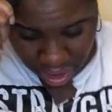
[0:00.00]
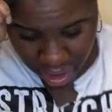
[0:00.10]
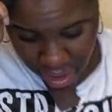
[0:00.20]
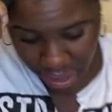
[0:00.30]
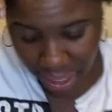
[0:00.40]

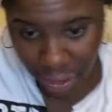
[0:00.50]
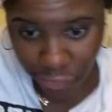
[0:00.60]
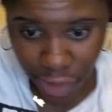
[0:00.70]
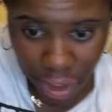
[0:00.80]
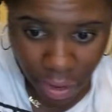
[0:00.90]
You got the
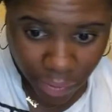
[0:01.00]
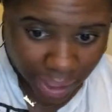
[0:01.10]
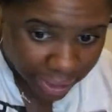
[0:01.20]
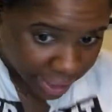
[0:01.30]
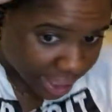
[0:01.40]
phone
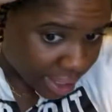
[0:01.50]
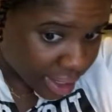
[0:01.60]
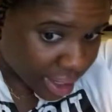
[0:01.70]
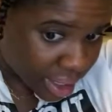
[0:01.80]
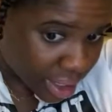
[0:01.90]
right
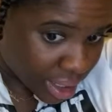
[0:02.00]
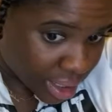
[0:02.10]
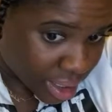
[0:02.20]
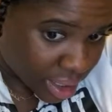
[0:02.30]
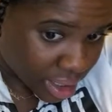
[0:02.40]
there.
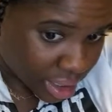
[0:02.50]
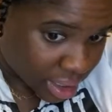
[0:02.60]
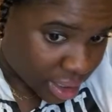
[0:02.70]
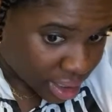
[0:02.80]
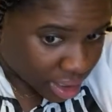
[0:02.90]

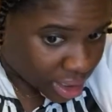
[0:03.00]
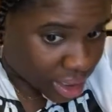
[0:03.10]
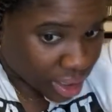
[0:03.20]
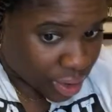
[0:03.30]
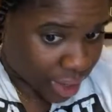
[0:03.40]

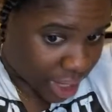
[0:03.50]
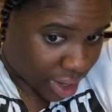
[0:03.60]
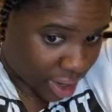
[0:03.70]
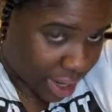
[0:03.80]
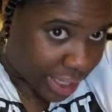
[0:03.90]
Queen
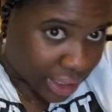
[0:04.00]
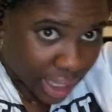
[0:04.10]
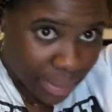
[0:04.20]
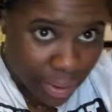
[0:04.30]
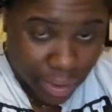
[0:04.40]
Heart is
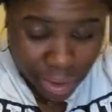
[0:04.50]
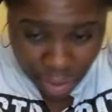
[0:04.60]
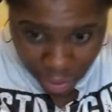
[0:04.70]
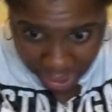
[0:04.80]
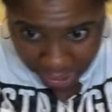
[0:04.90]
coming with the
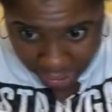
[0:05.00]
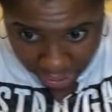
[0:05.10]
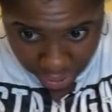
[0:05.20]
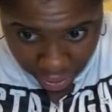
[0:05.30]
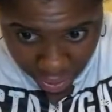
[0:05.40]

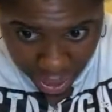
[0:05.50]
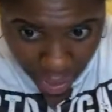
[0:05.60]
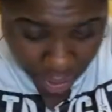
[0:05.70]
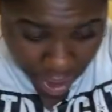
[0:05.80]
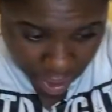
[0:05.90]
questions. Okay,
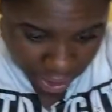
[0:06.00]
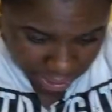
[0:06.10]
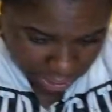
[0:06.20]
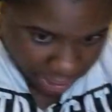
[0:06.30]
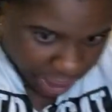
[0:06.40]
Queen Heart
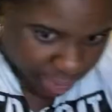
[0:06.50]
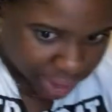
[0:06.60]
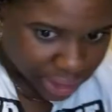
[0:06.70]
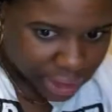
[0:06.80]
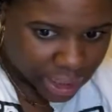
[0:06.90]
said what
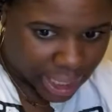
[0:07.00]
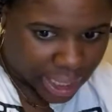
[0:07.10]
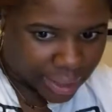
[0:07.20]
she say?